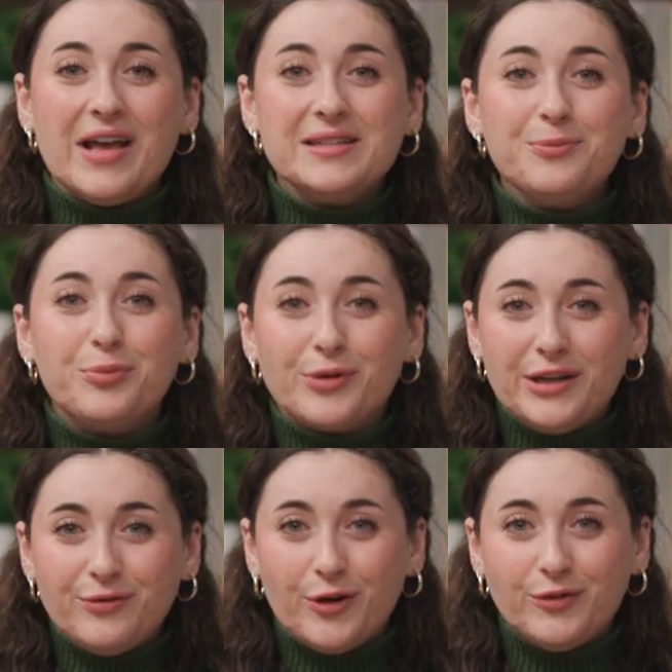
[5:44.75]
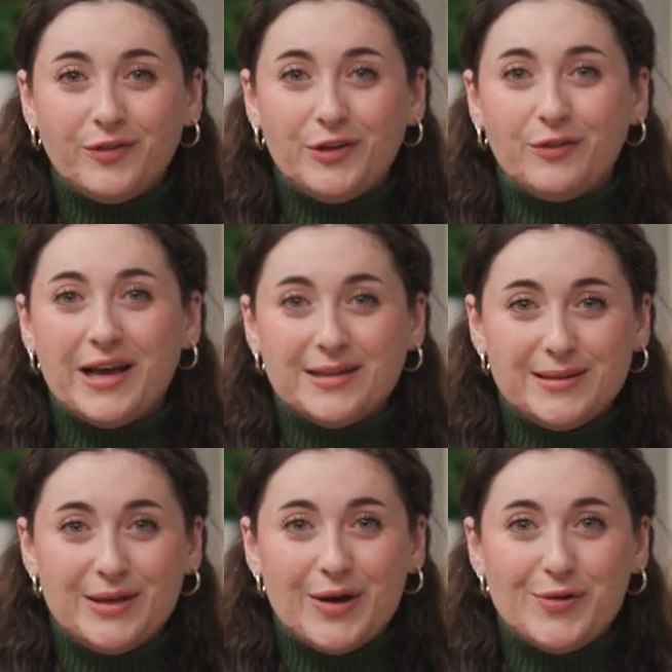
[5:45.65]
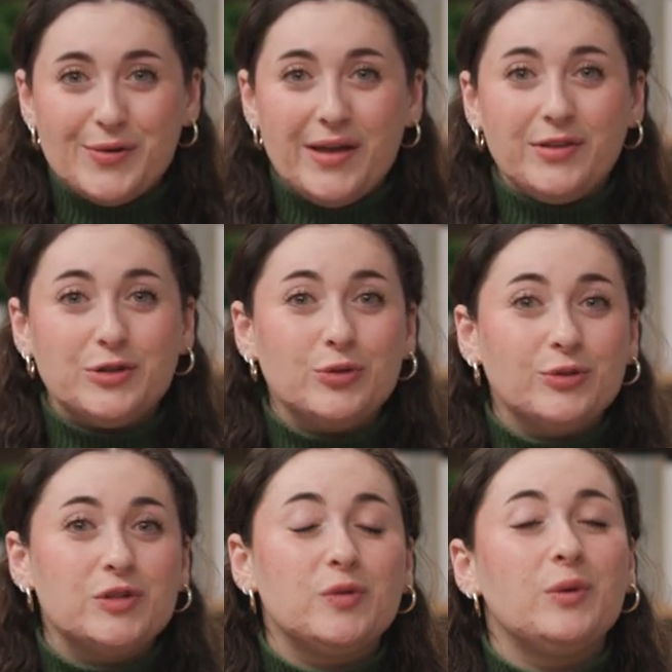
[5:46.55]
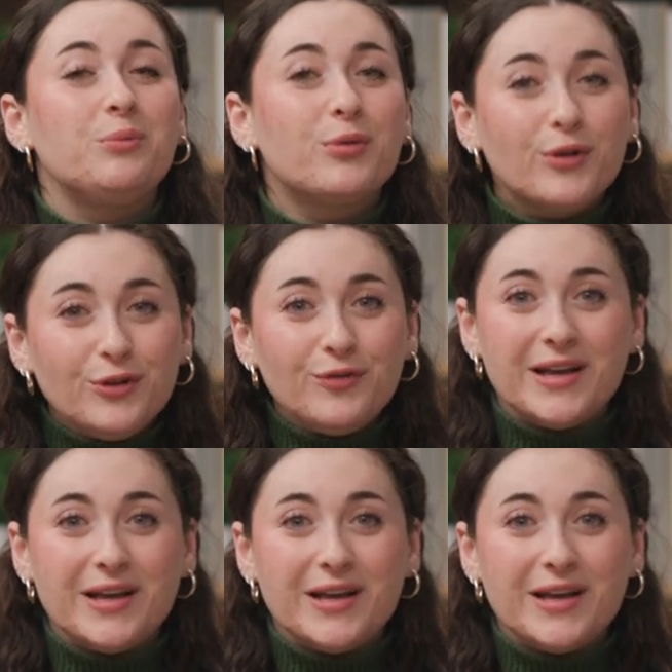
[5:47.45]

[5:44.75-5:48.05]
that's a brief overview of SEO and the tools to improve